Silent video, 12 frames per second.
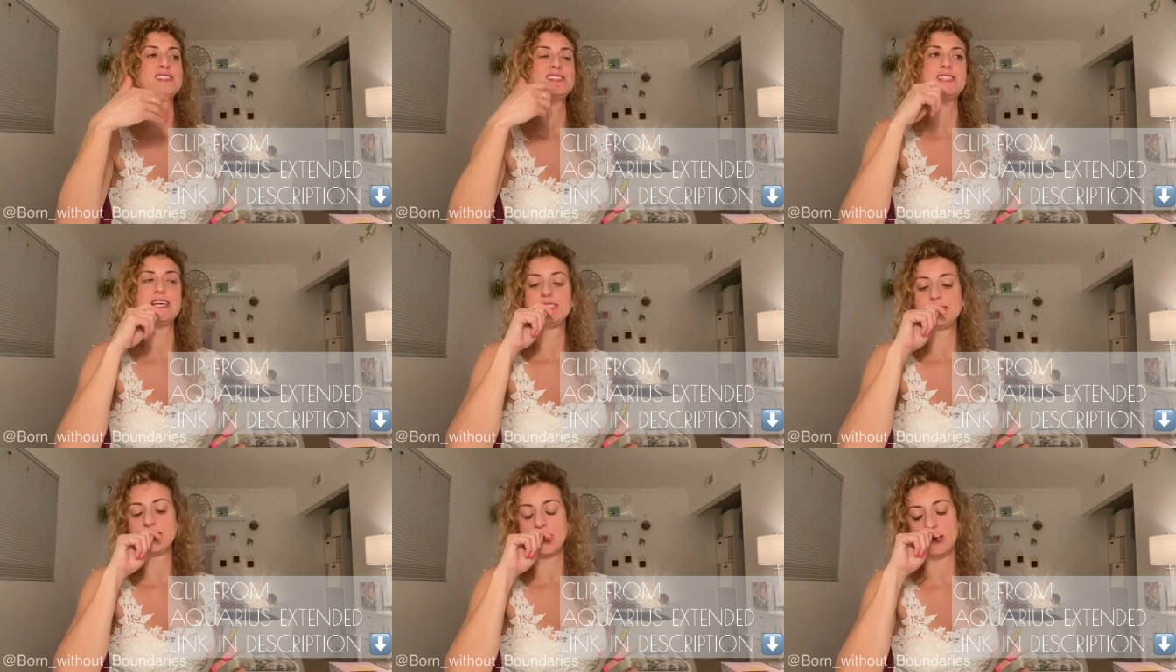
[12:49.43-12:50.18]
The
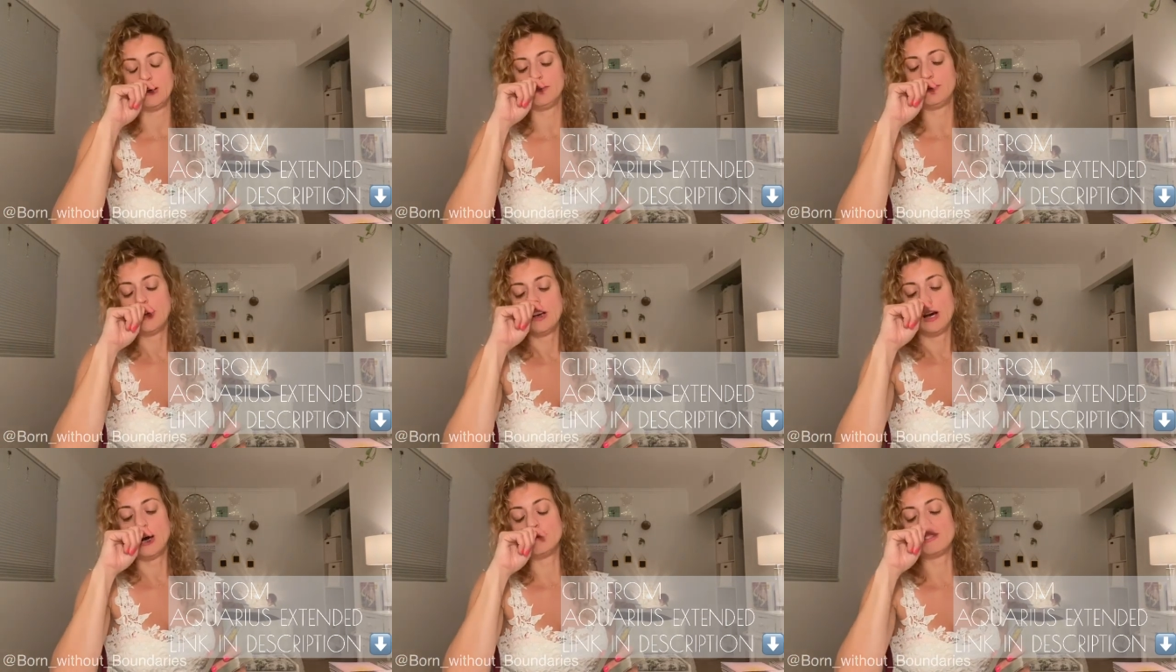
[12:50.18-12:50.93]
sense of
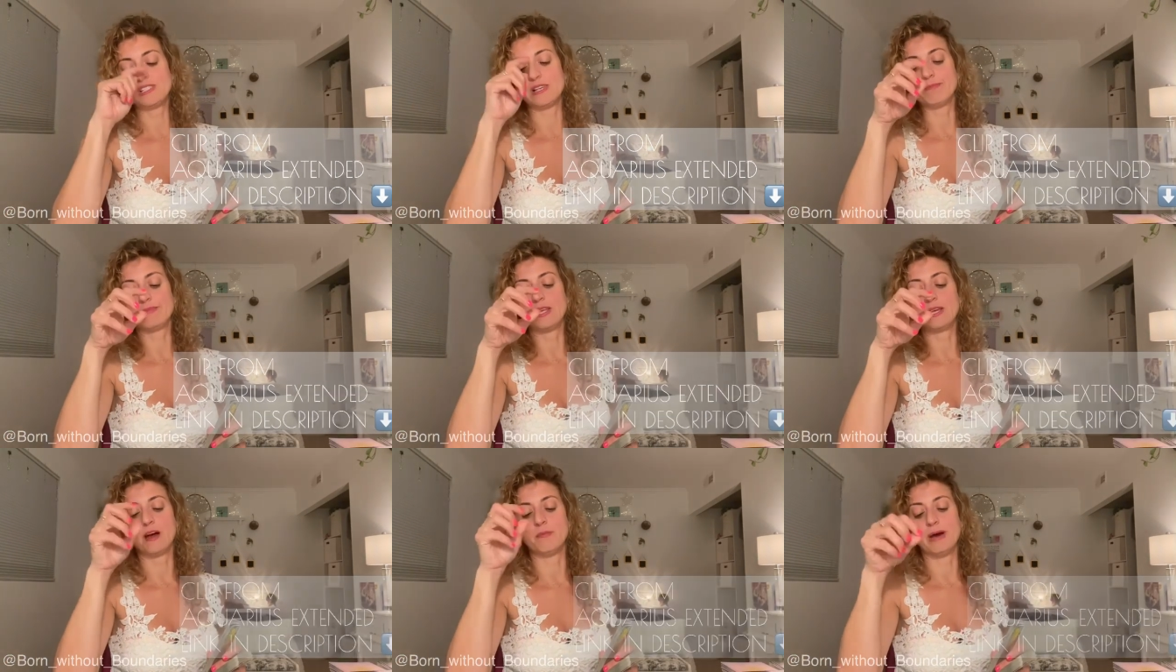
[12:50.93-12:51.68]
um,
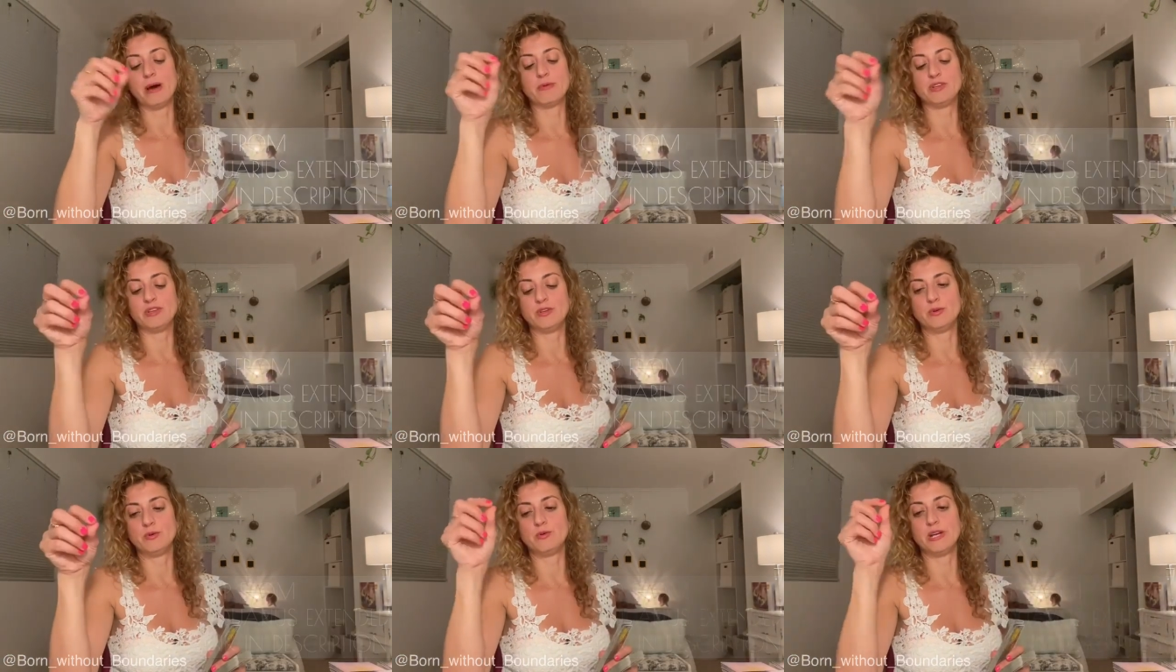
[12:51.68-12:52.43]
something about
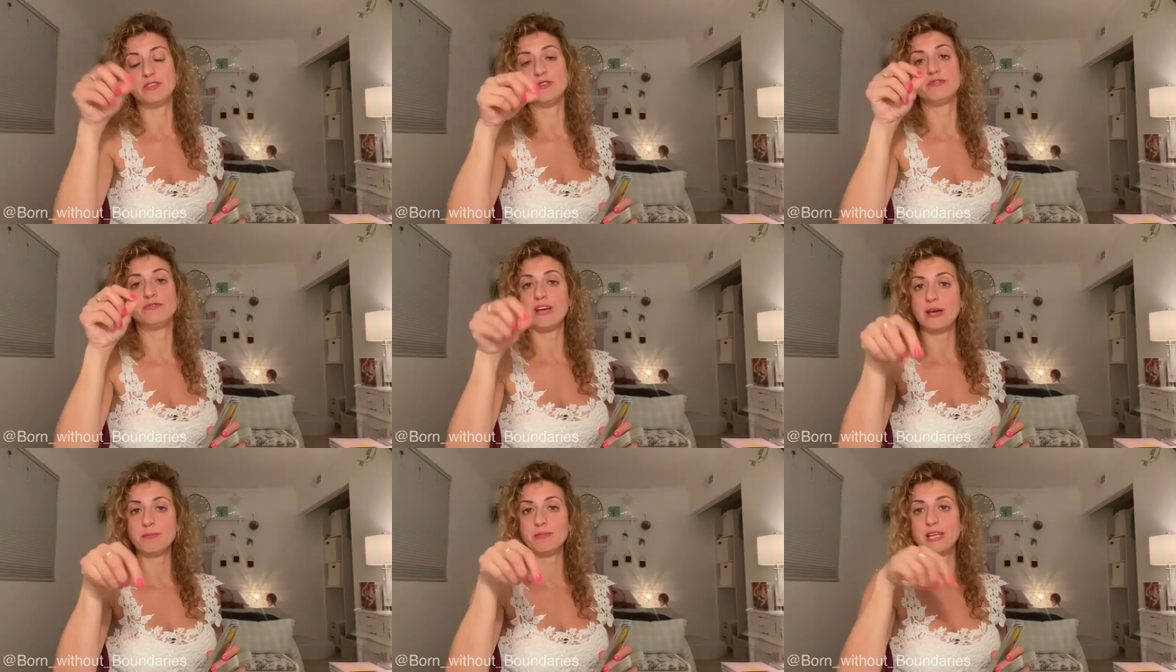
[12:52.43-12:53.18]
you in your
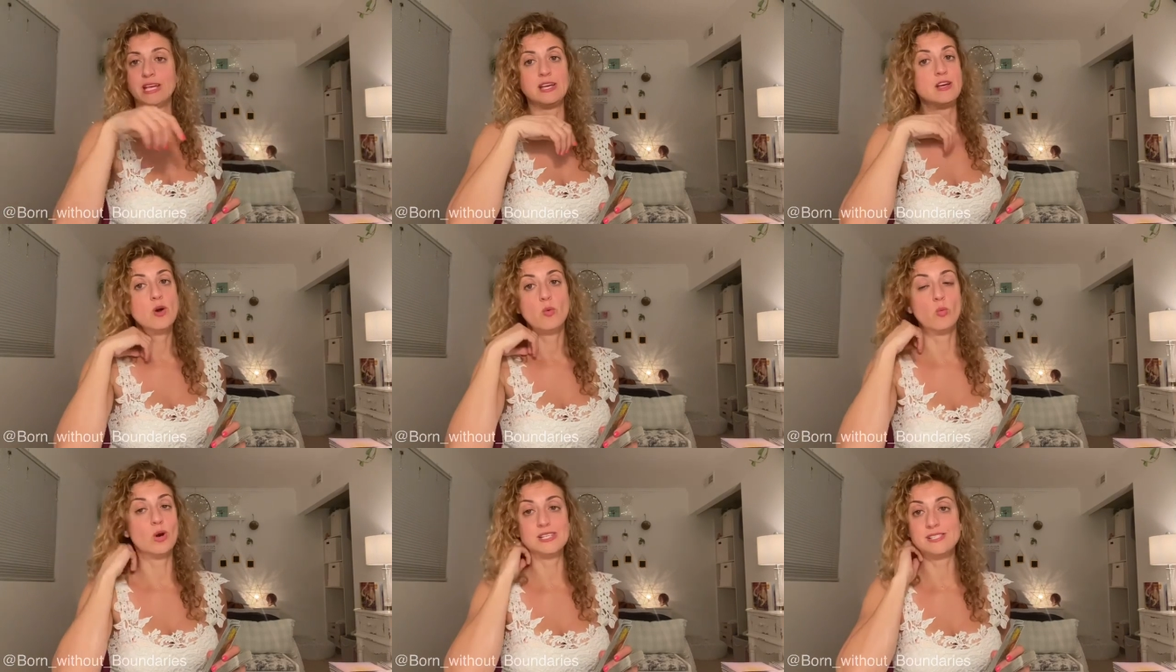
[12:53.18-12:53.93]
family
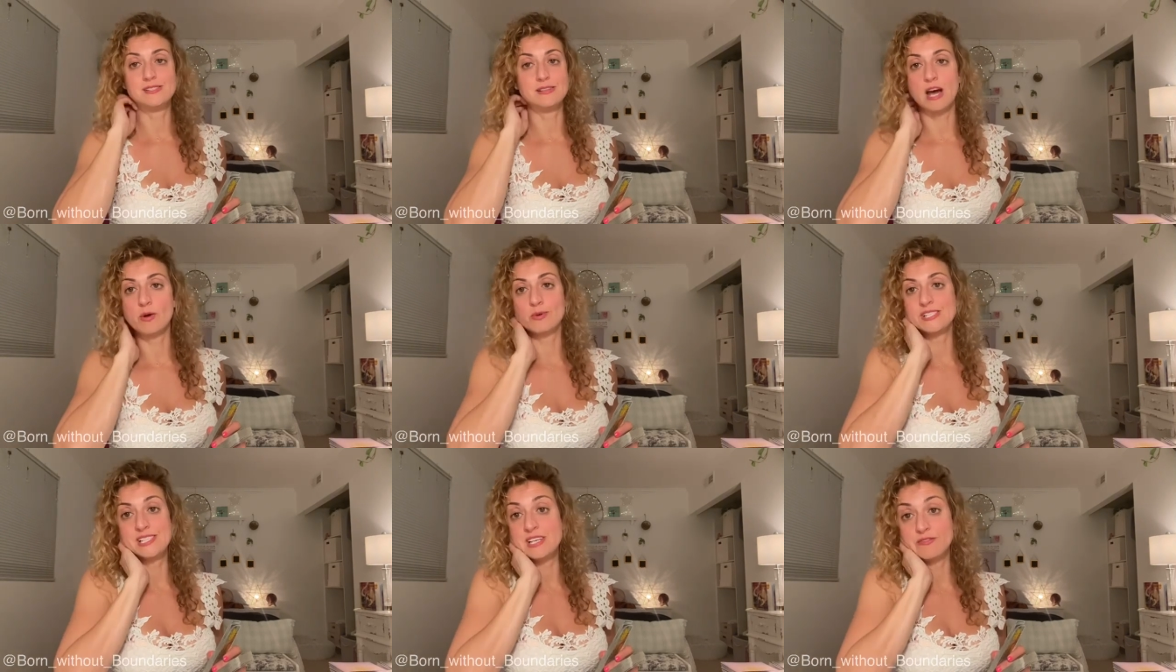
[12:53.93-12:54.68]
was not
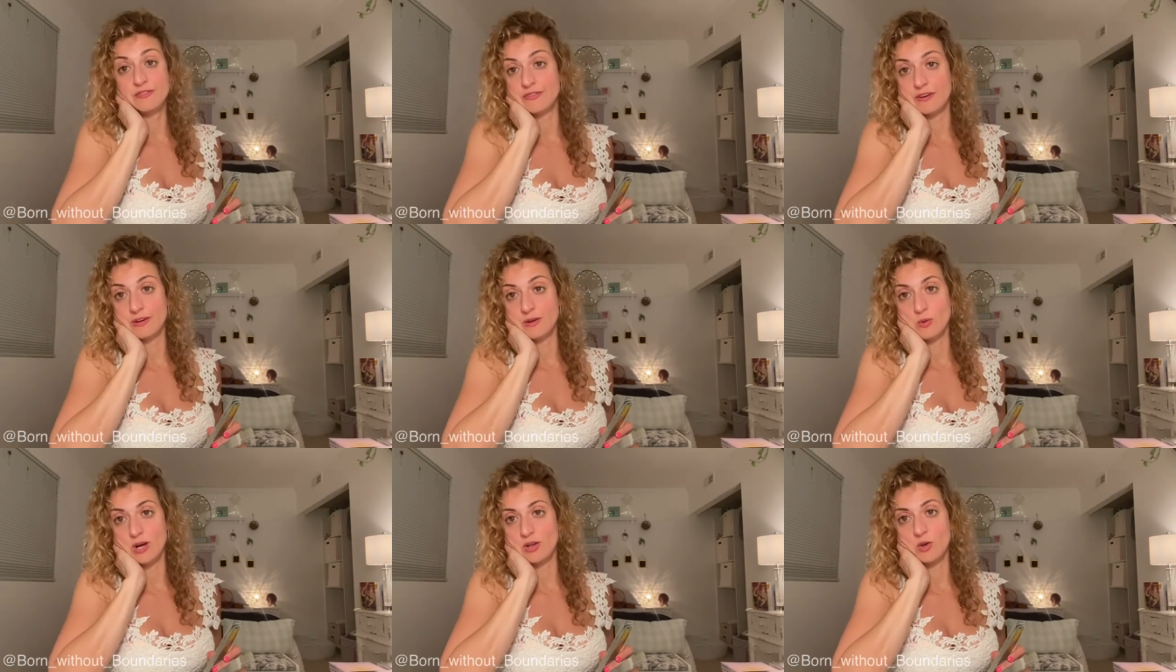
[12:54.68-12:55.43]
received very
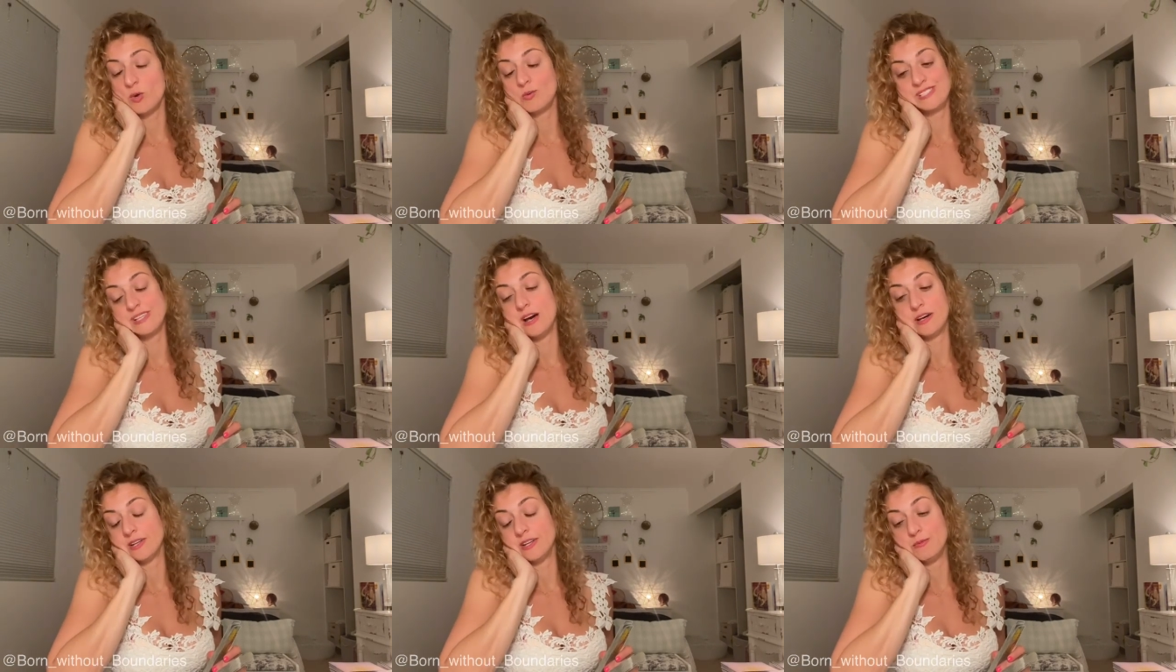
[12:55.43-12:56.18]
well, or was
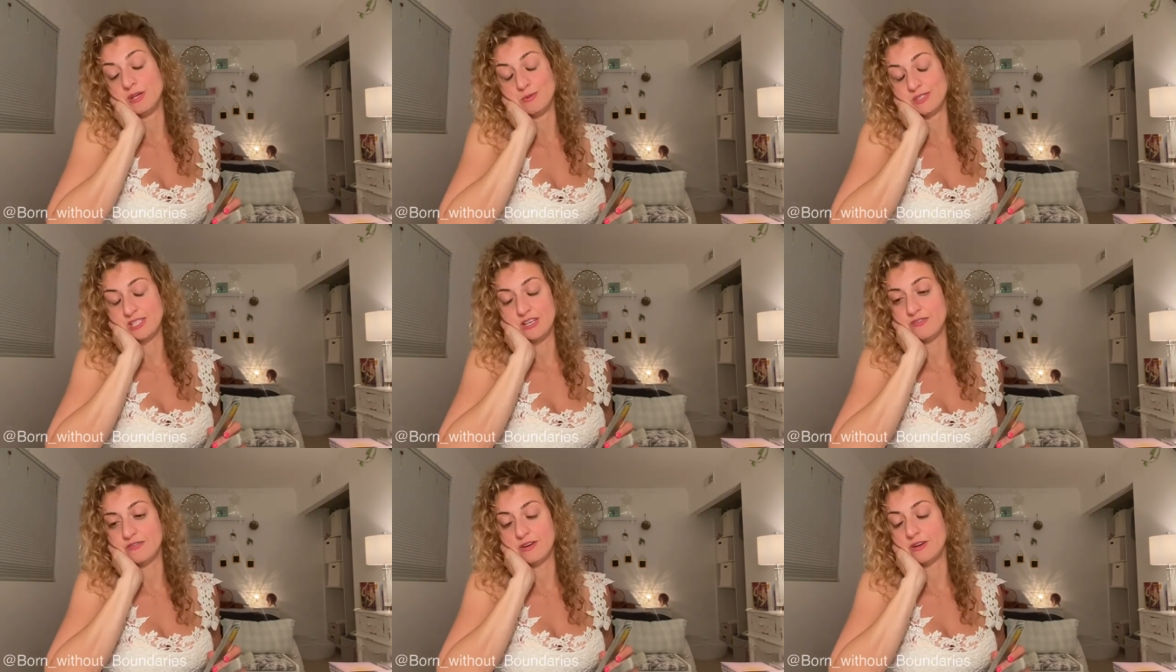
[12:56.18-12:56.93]
not going to be
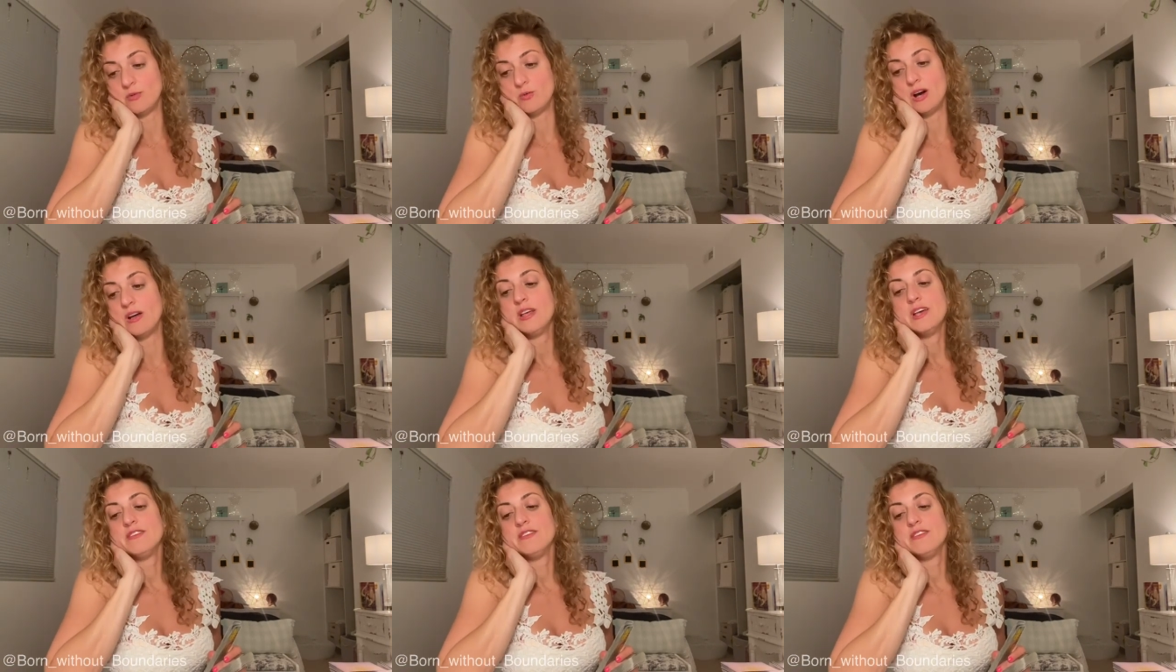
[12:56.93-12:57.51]
received very well.